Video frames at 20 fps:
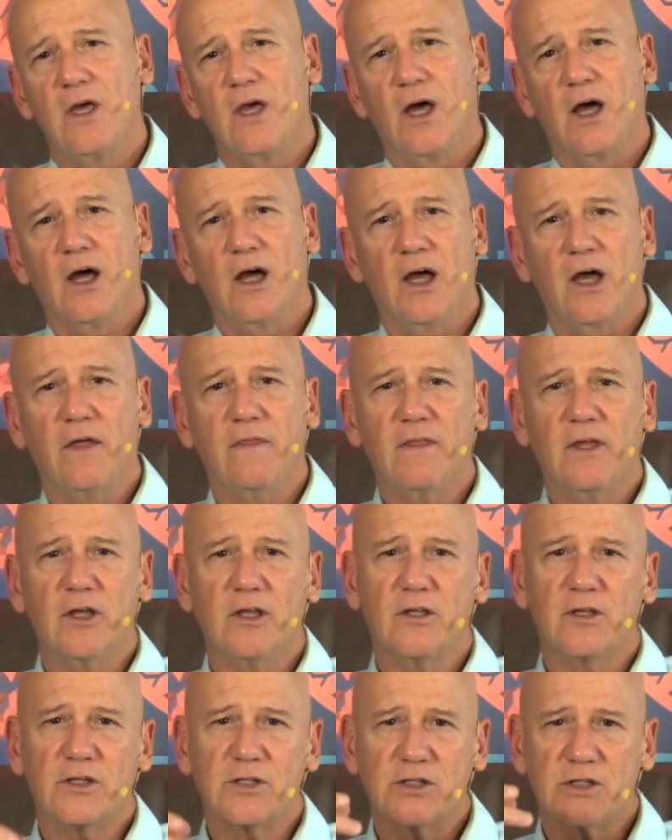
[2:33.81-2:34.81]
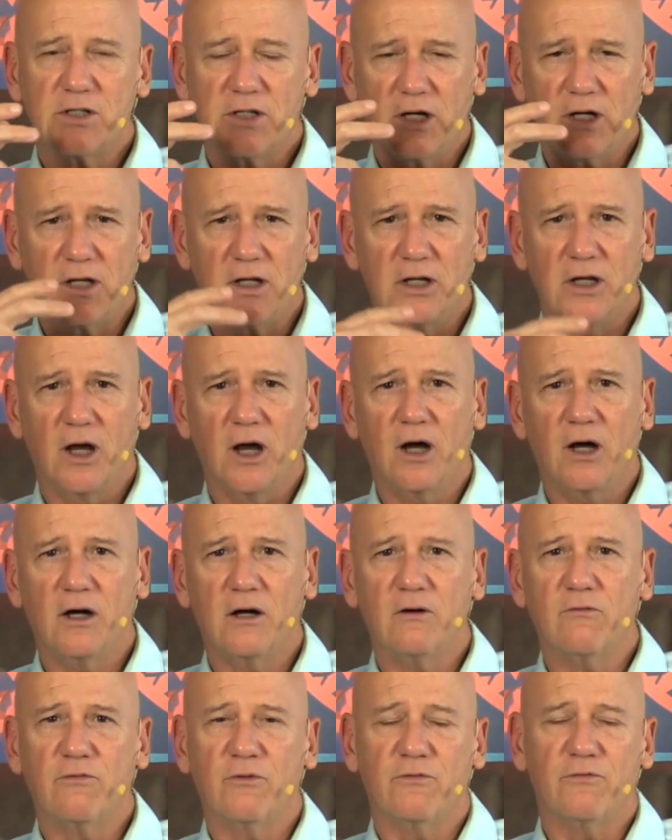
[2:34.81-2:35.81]
and then the study
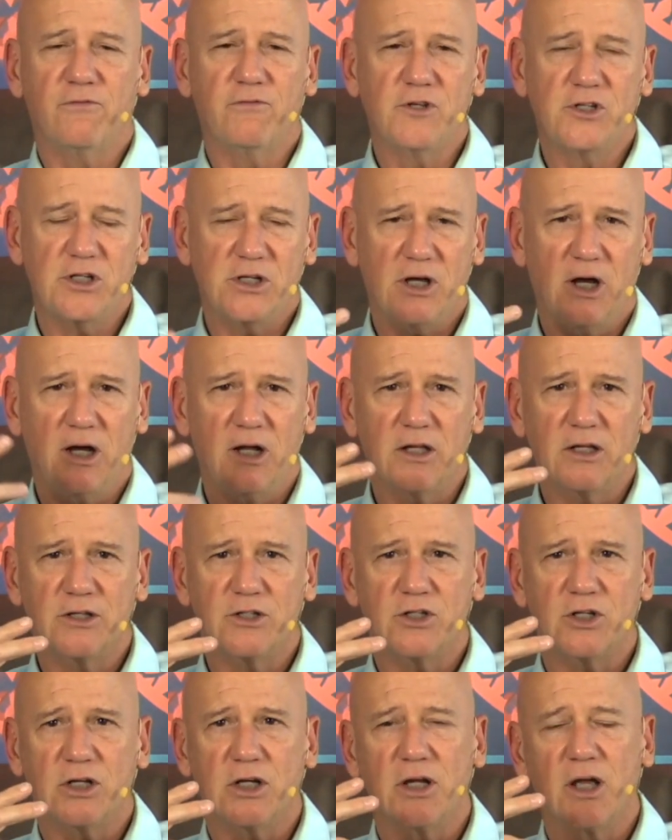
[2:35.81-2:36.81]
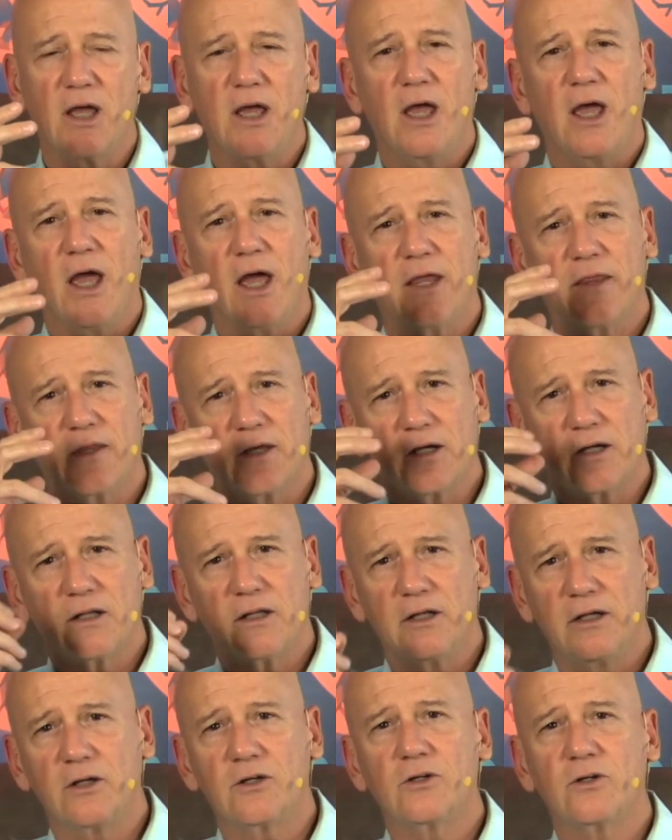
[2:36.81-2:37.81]
of the physiology and the
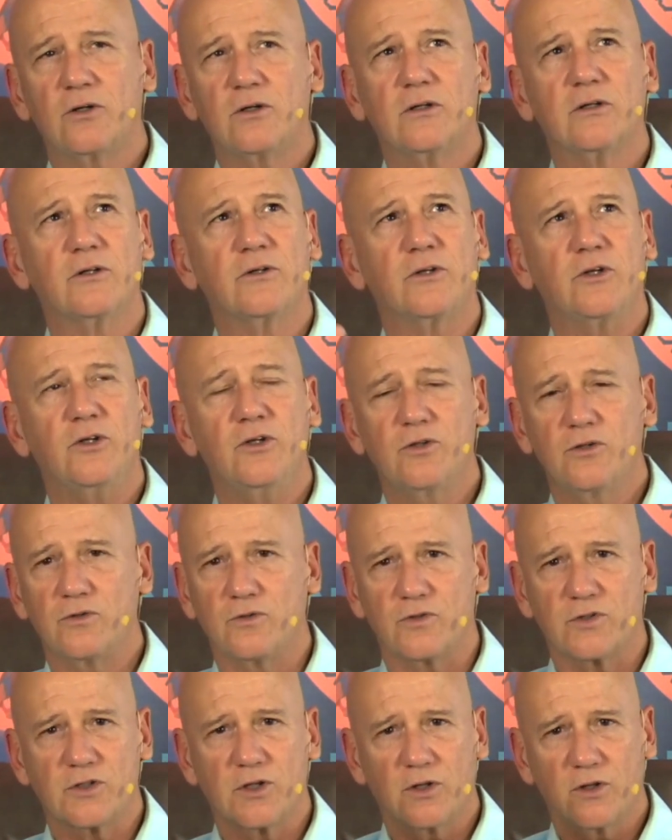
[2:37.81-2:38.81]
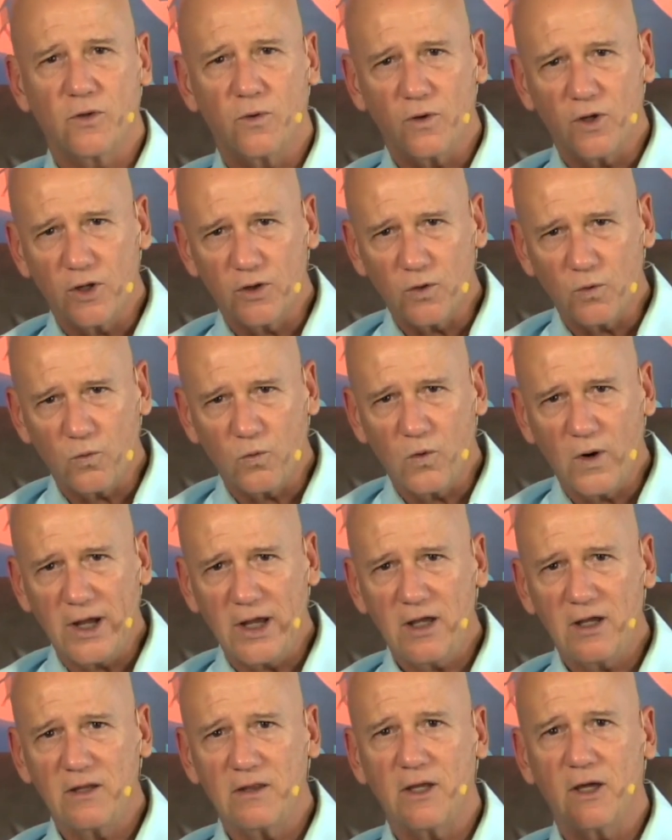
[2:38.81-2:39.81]
clinical use and in the
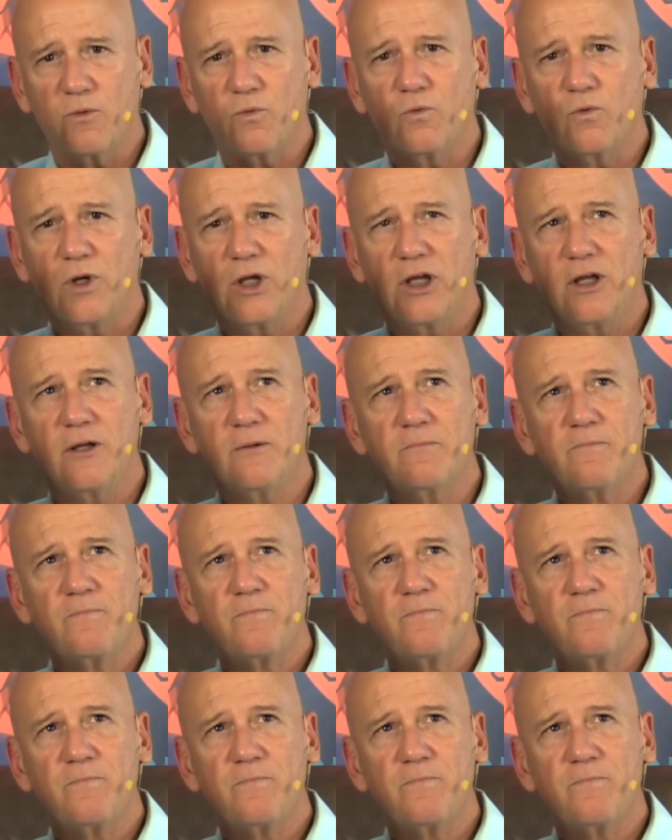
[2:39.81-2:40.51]
way that we